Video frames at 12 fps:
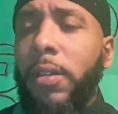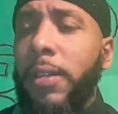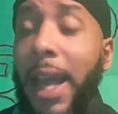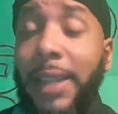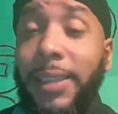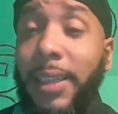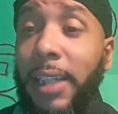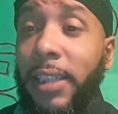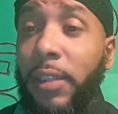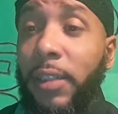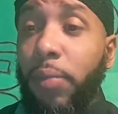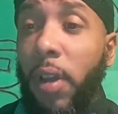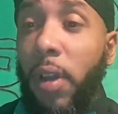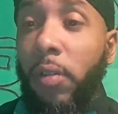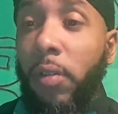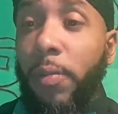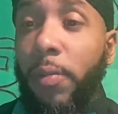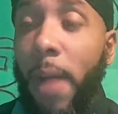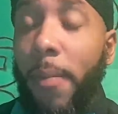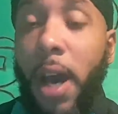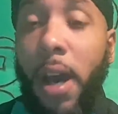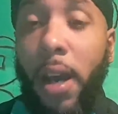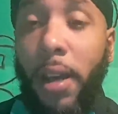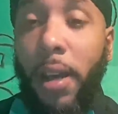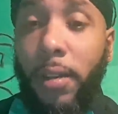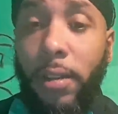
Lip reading: it just blows my mind.